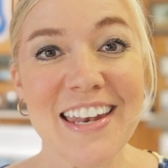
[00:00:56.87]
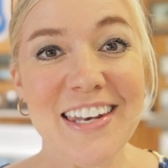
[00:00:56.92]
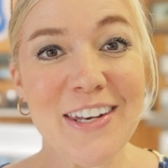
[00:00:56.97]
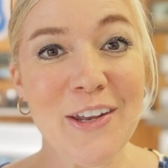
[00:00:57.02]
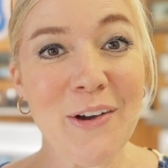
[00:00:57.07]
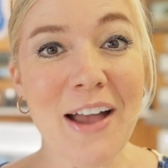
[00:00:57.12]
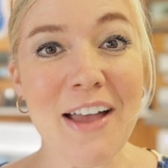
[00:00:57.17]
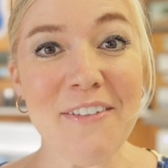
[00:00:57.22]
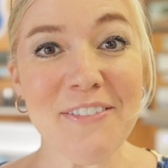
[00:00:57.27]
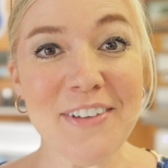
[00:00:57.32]

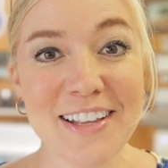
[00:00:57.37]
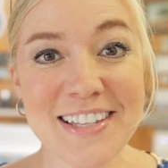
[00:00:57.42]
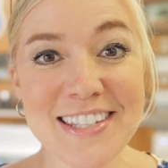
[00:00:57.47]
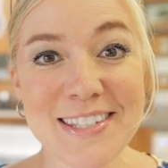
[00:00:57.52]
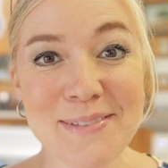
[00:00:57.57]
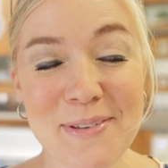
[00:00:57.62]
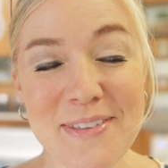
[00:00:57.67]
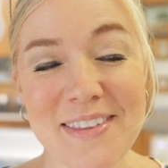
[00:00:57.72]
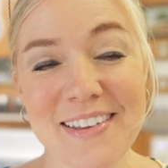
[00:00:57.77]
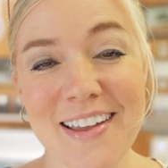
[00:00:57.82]
Now I've got
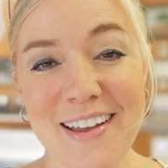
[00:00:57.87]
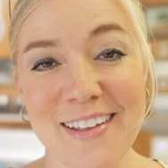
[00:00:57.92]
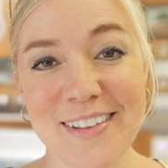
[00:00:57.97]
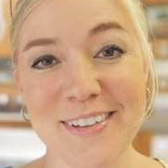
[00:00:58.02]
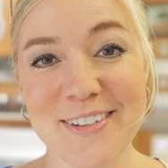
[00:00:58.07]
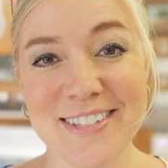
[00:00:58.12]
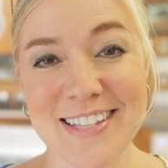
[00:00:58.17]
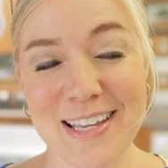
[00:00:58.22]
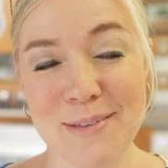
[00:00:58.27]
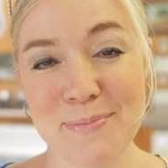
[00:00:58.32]
some of the
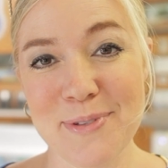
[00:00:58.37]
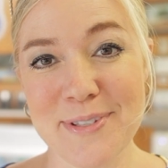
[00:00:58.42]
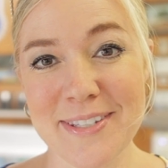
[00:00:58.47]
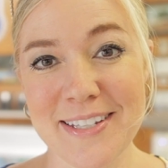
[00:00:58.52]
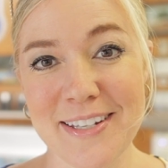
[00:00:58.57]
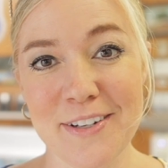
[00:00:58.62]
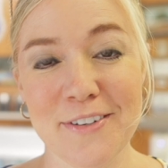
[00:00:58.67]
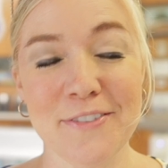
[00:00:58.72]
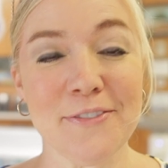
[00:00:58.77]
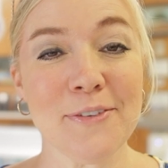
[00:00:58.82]
color samples
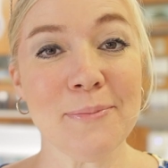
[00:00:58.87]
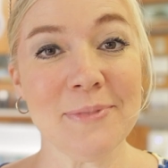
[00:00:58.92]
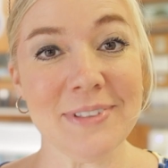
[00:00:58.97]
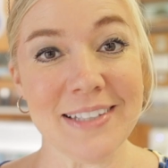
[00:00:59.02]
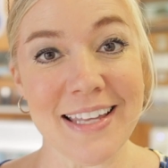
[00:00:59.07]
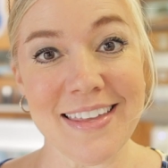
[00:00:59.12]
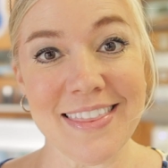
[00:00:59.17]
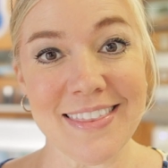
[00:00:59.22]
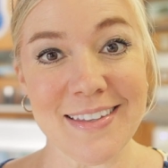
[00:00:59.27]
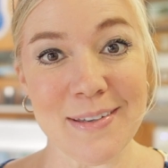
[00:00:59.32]
here from
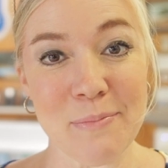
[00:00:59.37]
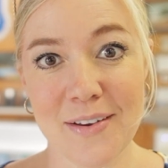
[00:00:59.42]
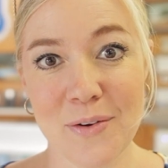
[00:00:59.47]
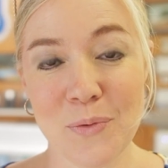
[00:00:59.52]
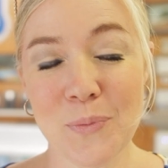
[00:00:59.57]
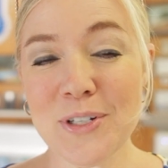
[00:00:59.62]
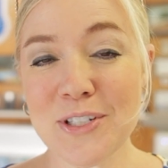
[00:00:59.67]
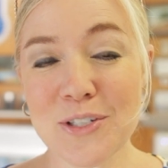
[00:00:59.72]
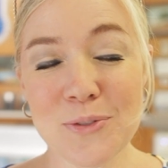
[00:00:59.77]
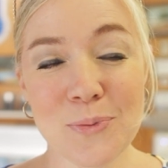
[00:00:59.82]
Latham,
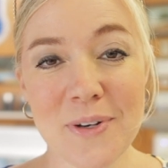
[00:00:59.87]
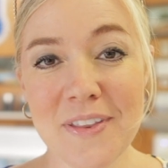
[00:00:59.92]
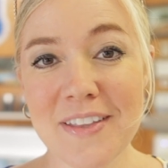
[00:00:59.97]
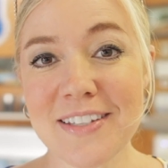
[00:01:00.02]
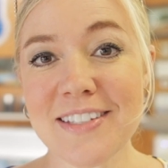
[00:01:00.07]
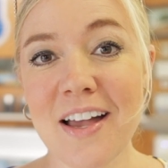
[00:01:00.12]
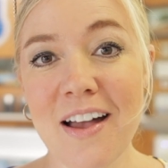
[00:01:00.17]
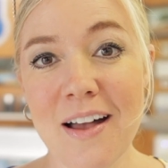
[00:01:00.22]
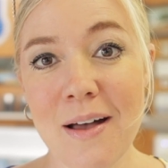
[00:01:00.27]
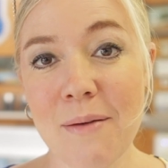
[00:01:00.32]
which is one of
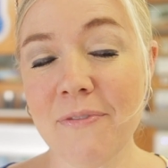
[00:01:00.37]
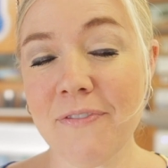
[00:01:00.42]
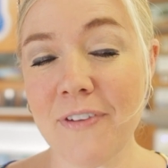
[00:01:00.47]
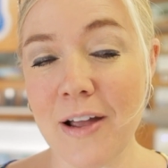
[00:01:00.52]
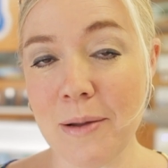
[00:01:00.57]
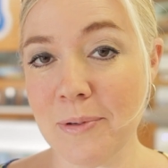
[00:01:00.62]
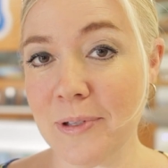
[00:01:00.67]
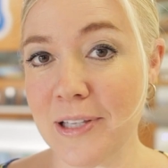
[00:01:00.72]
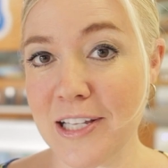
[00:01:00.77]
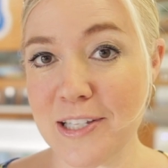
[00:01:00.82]
the top
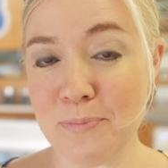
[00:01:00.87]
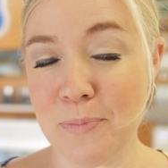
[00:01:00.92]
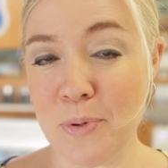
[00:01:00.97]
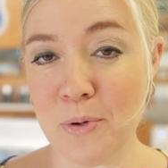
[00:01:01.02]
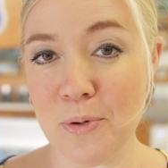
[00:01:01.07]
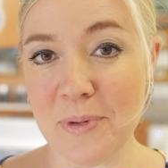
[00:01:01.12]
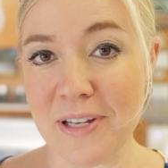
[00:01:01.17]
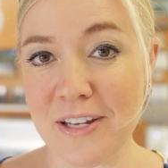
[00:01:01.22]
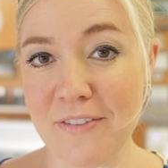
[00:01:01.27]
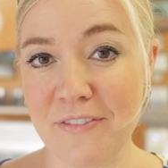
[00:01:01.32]
fiberglass
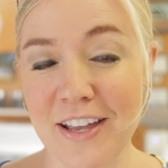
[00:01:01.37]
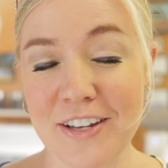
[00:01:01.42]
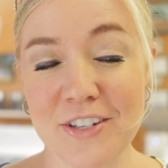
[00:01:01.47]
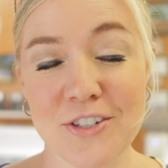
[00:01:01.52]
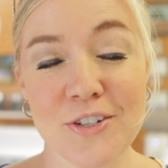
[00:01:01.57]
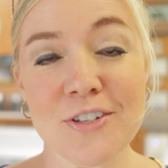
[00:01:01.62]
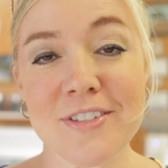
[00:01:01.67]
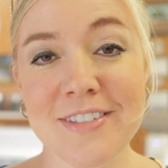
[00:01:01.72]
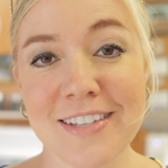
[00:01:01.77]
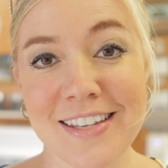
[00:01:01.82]
pool
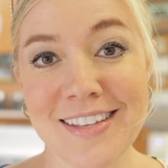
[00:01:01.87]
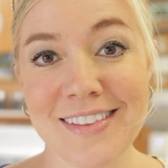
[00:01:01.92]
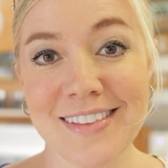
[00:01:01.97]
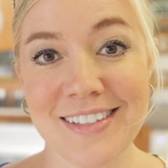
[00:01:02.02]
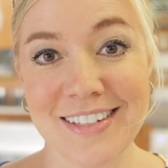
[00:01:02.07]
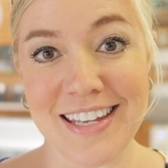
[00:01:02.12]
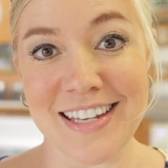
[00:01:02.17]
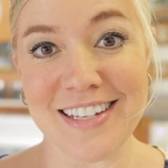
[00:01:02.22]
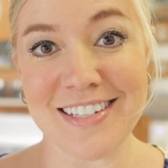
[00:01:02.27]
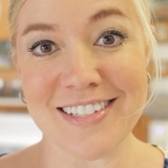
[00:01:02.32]
manufacturers in
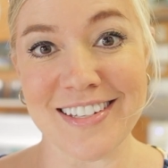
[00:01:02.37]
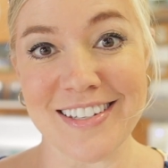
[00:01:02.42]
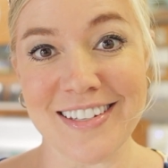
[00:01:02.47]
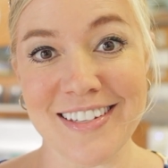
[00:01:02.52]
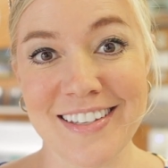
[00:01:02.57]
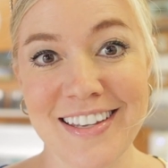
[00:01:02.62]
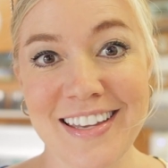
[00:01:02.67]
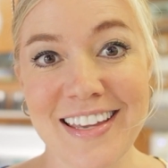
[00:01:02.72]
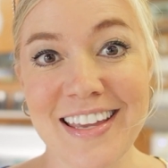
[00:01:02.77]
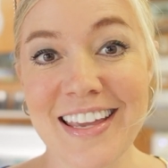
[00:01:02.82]
the nation,
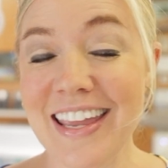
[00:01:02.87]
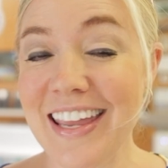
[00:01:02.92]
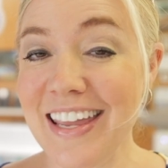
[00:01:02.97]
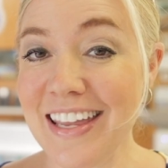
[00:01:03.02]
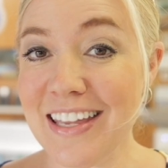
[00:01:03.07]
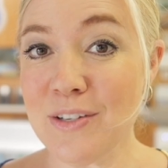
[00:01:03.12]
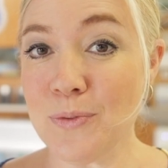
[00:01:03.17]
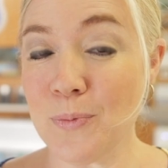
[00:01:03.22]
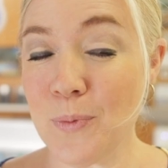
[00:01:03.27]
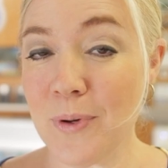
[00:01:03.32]

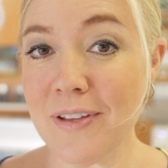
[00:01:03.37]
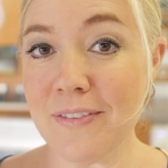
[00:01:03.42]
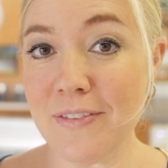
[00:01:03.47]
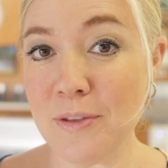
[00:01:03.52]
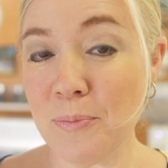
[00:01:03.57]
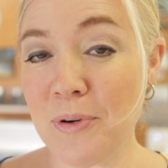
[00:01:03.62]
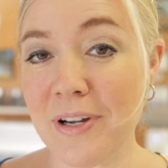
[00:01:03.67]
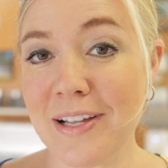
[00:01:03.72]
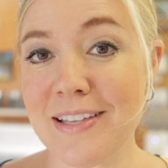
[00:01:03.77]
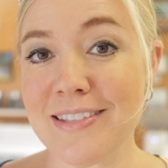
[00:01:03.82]
and one of
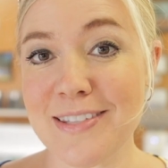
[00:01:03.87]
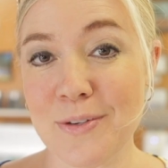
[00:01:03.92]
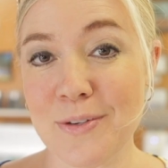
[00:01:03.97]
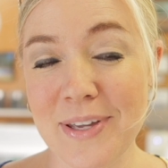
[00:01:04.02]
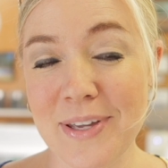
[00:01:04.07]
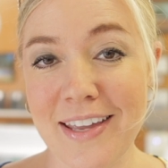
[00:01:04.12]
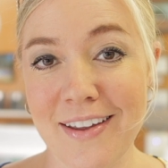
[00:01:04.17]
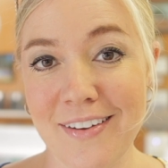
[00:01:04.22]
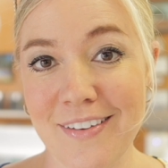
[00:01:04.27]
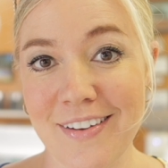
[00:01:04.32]
the brands
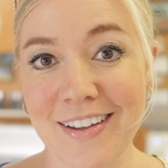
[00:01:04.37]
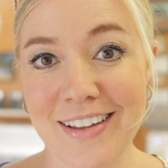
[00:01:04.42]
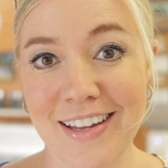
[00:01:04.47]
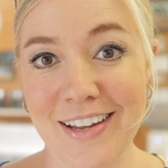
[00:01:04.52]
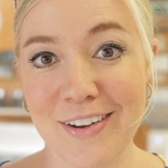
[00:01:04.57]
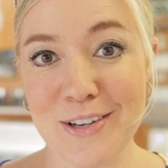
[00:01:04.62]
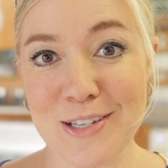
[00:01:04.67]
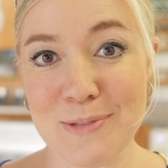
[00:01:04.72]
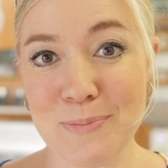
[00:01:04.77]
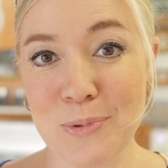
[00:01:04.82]
carry at
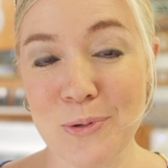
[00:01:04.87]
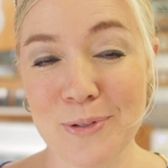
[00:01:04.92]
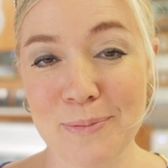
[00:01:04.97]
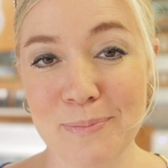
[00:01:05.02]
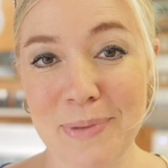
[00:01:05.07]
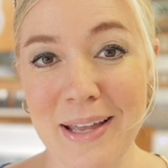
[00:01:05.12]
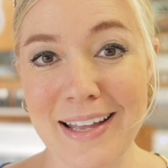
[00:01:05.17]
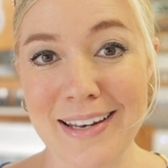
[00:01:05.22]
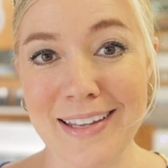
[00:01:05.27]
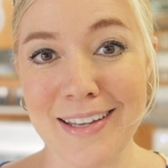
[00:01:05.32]
Gary's Pool
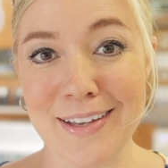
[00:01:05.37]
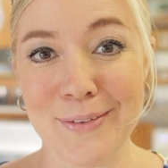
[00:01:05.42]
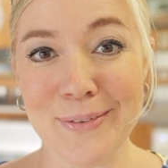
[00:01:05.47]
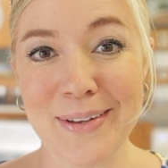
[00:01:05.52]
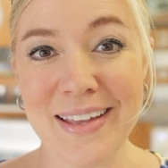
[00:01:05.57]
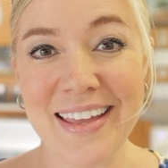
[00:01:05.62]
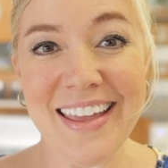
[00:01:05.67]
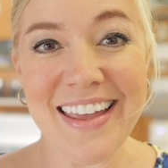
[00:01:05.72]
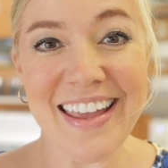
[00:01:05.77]
and Patio.